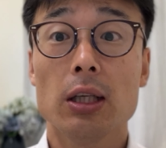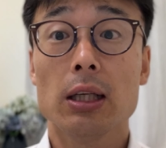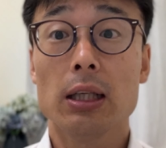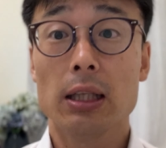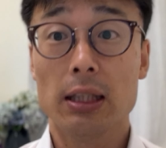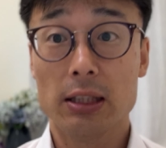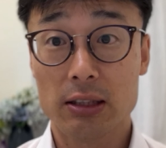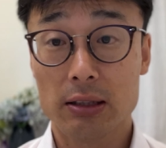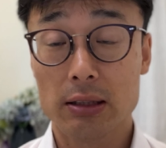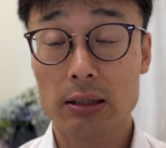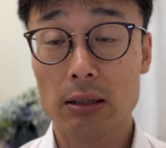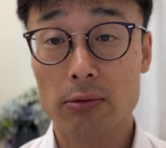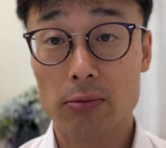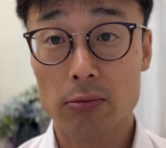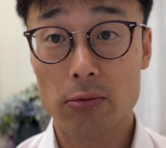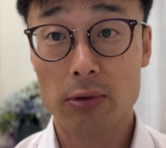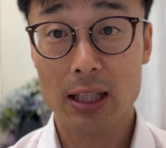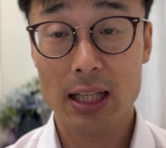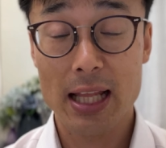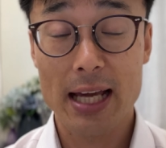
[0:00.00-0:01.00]
It's
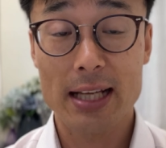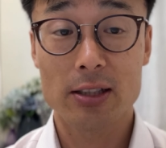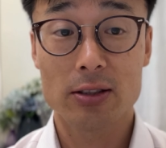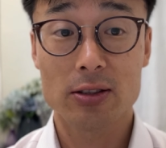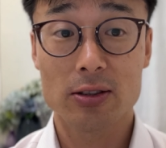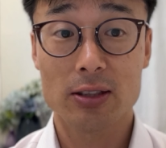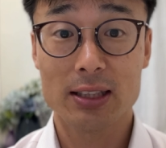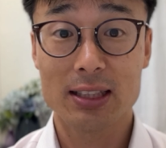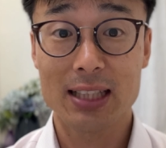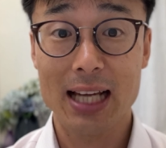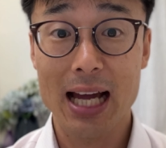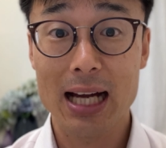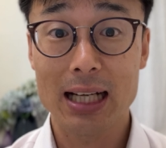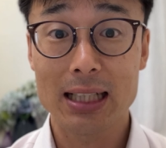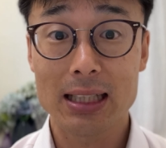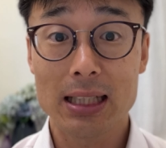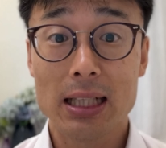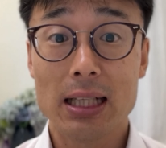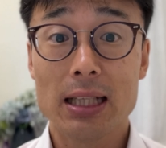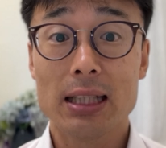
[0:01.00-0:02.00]
related to the
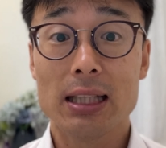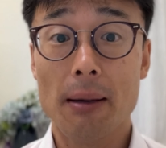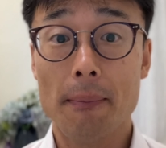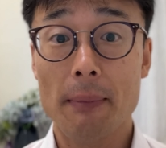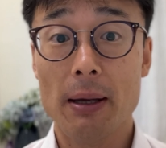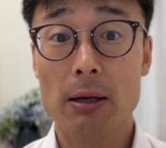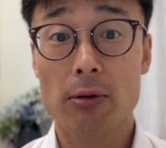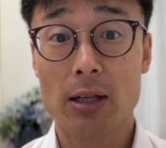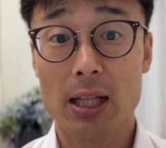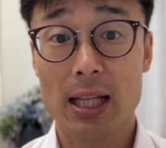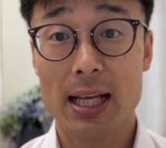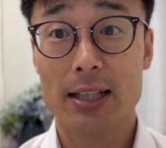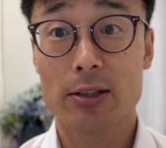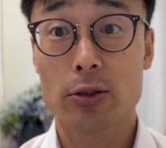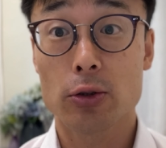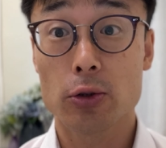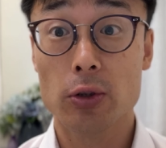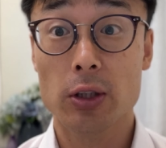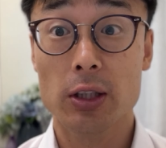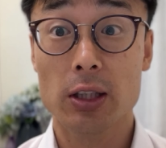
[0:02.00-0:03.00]
tongue, that may relate
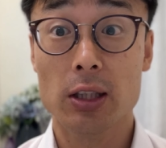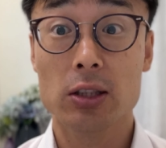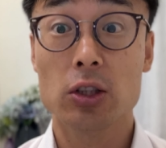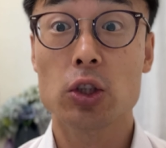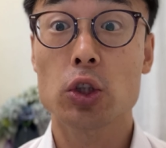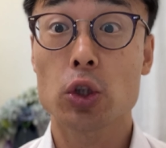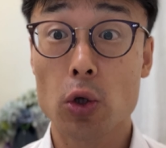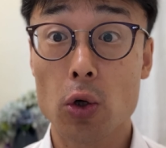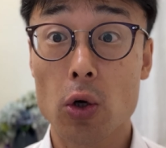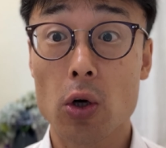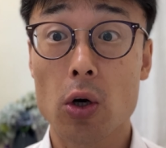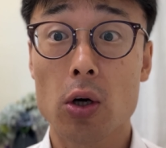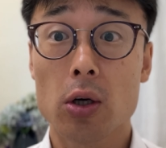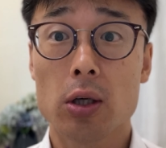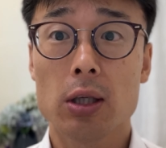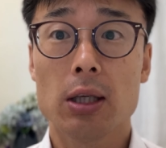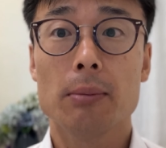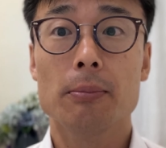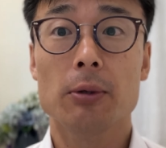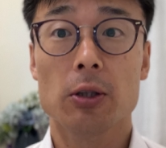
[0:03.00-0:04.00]
to the jaw
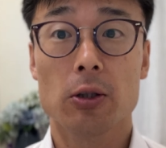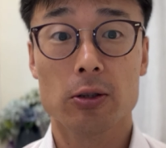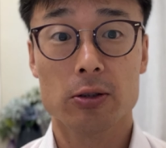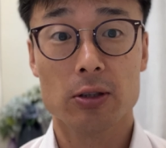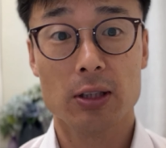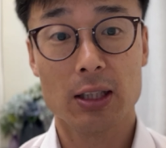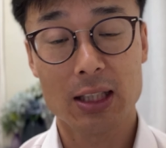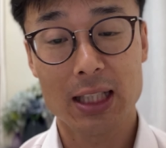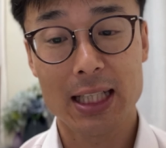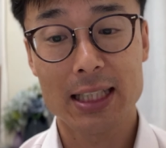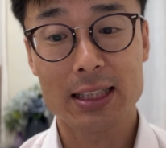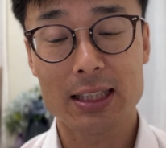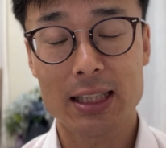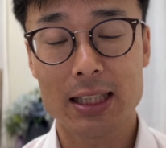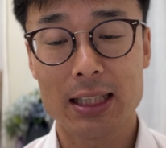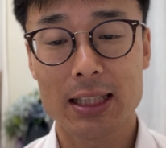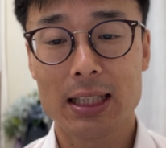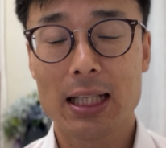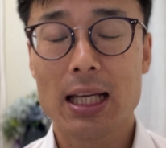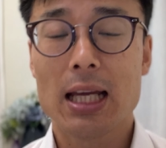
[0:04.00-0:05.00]
because of the
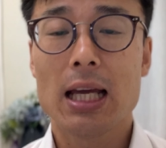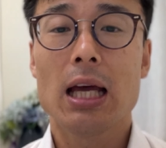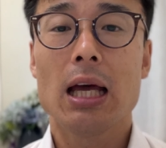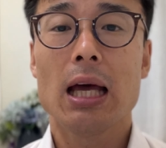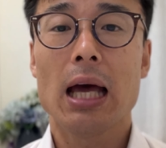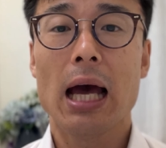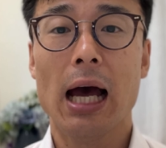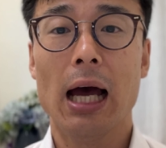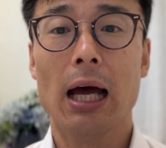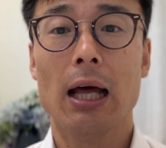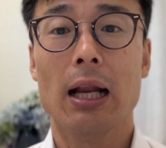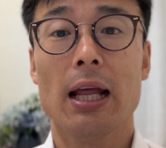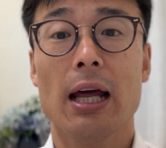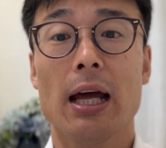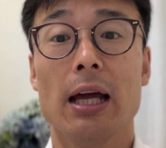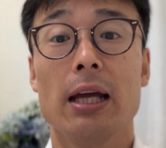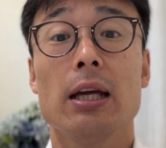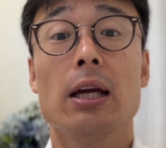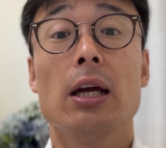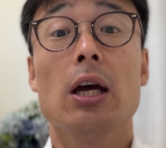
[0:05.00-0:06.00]
clenching. And
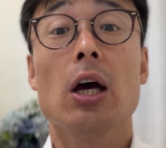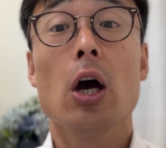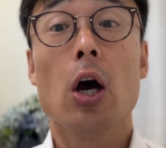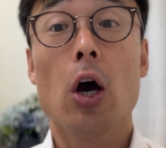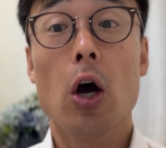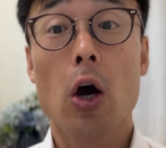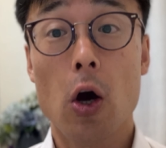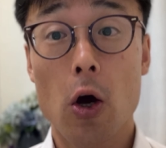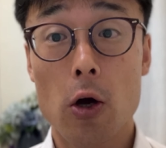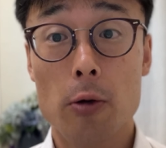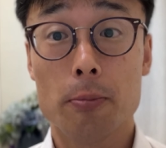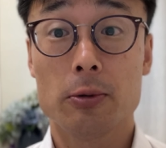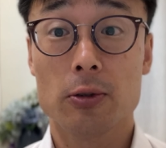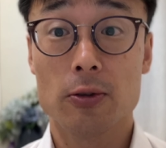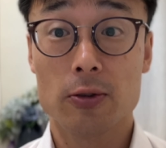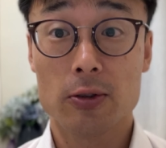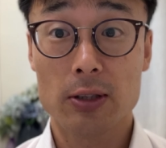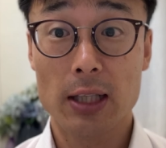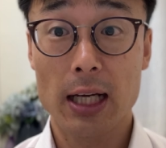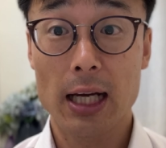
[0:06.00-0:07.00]
I hope
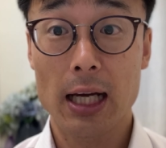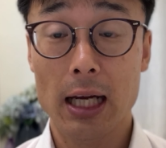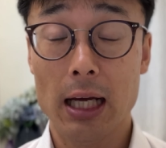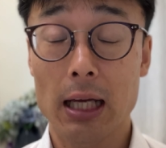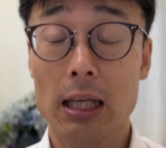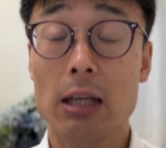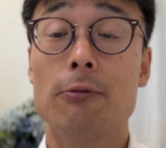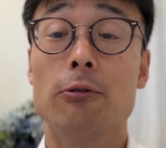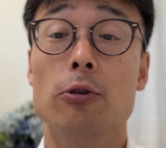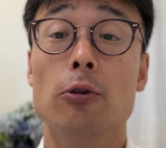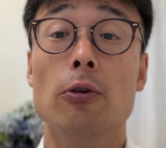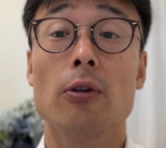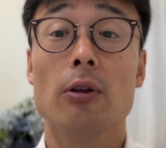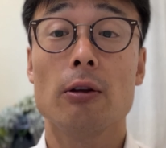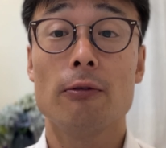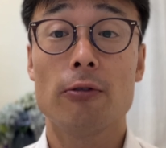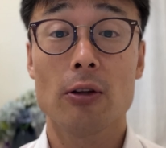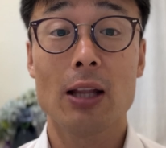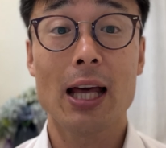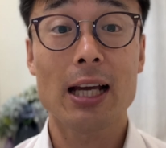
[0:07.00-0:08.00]
this, if
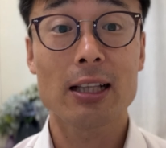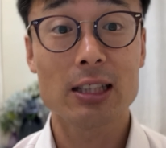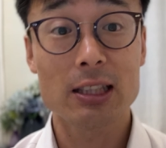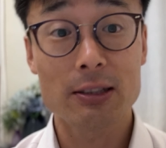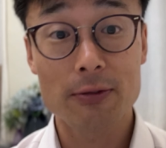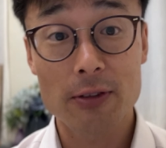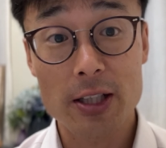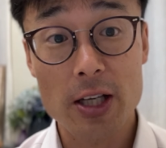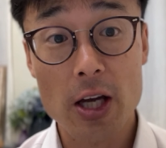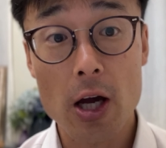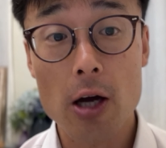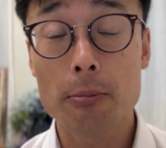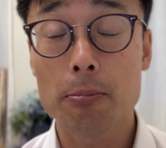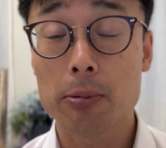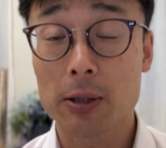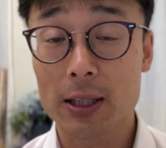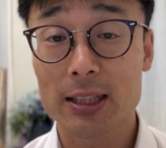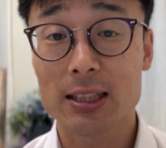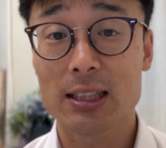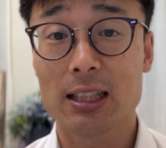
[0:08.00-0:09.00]
you like this video,
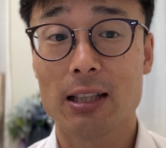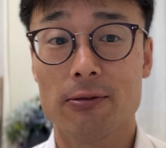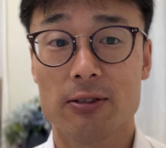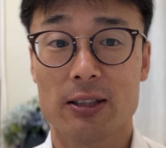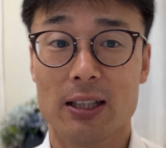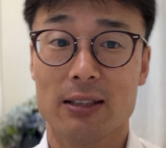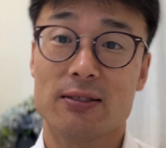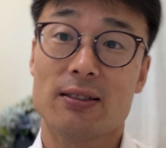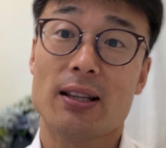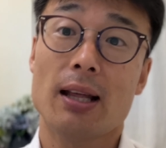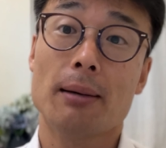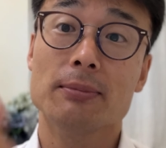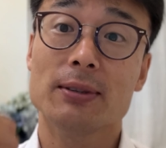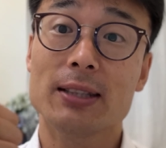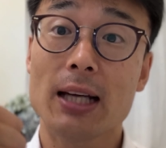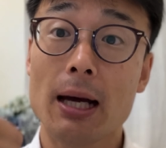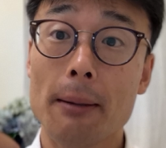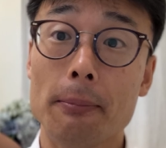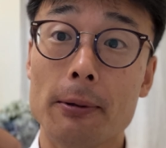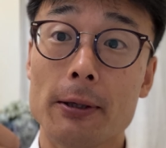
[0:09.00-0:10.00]
please give us thumbs
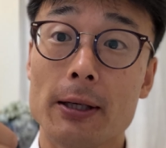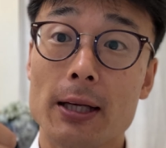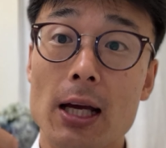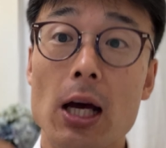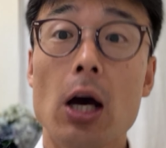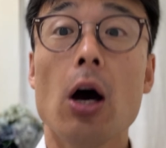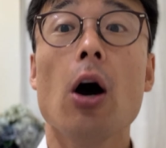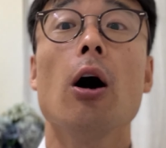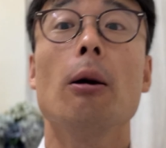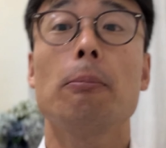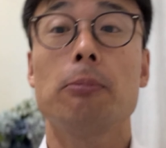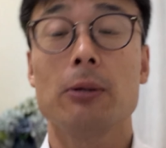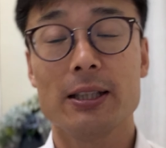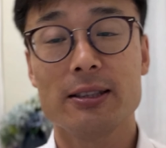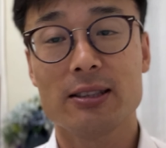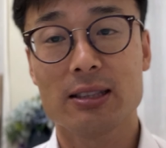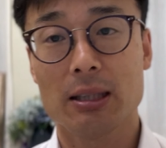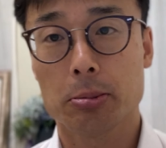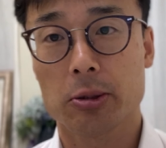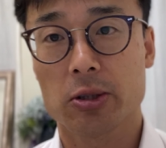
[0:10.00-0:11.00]
up, or please
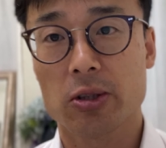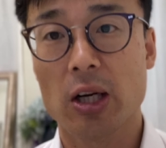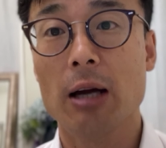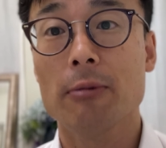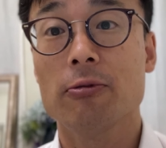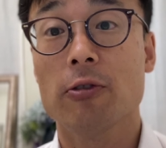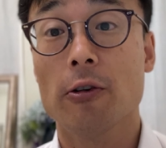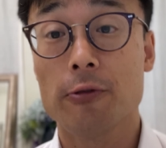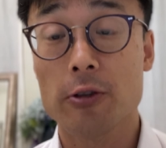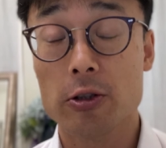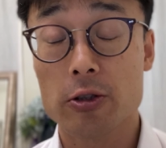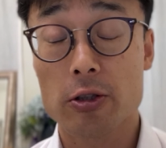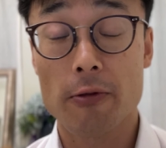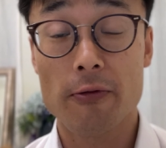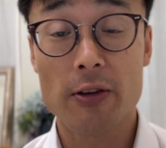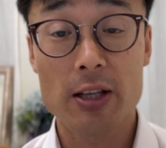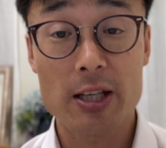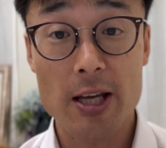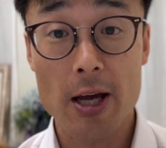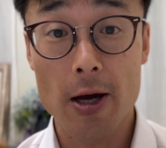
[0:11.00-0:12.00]
subscribe for future
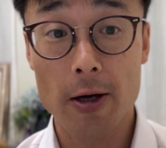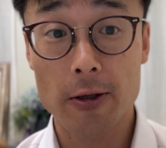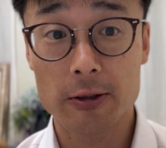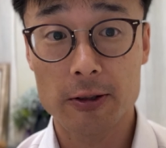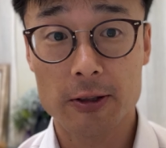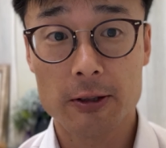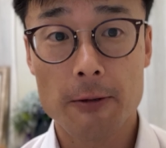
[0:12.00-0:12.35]
videos.